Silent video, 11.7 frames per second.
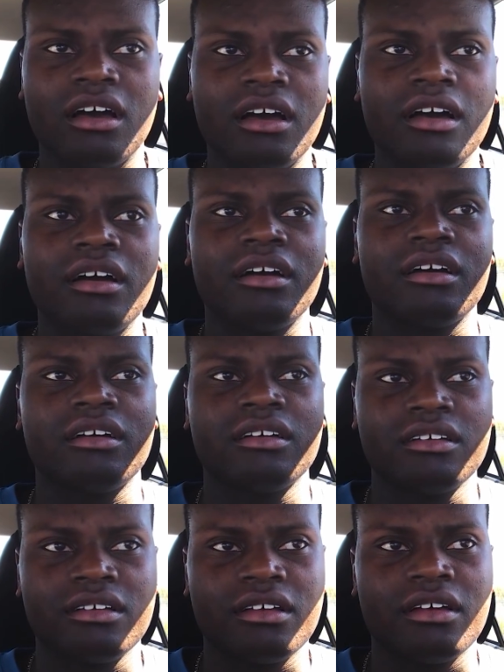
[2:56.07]

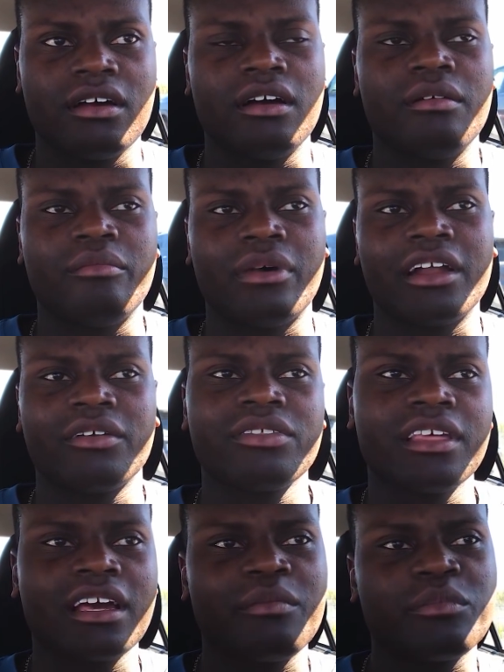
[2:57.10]
I
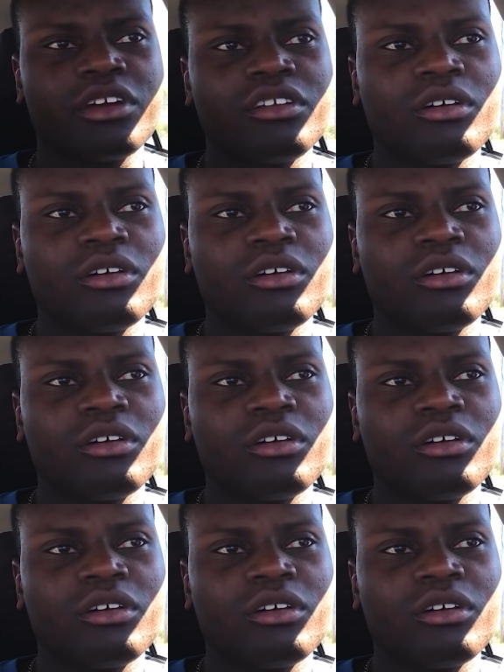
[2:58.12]
don't think I'm